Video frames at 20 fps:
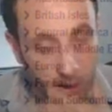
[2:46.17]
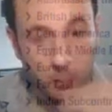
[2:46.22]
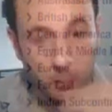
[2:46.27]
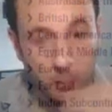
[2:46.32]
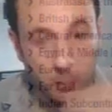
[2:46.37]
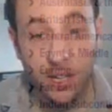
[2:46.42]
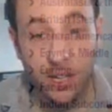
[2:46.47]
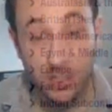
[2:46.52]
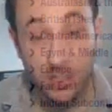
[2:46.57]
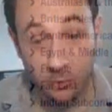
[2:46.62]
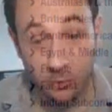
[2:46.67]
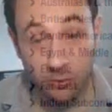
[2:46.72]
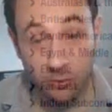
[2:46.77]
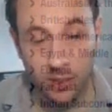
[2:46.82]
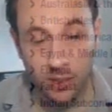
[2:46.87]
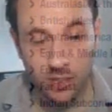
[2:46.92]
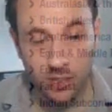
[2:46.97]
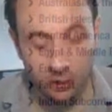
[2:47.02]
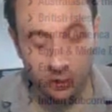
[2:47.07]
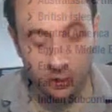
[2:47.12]
the page
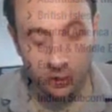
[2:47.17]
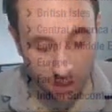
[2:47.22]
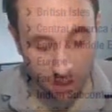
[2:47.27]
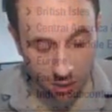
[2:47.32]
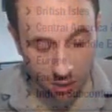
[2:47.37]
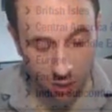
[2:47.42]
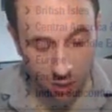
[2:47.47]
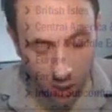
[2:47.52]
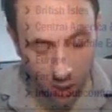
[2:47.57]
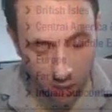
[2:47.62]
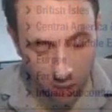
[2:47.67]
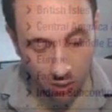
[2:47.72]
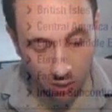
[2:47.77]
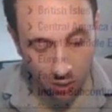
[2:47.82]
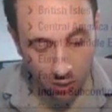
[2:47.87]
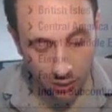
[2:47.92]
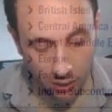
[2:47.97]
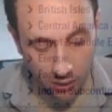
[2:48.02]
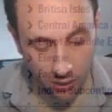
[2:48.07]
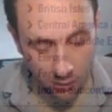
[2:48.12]
information kind of
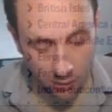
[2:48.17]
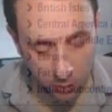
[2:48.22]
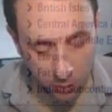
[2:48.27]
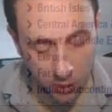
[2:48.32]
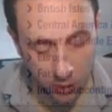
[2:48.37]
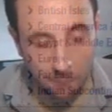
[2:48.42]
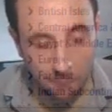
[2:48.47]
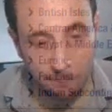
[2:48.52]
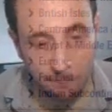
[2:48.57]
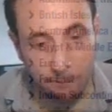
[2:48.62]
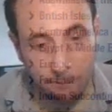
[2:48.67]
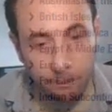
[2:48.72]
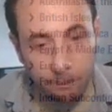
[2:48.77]
hierarchy as well.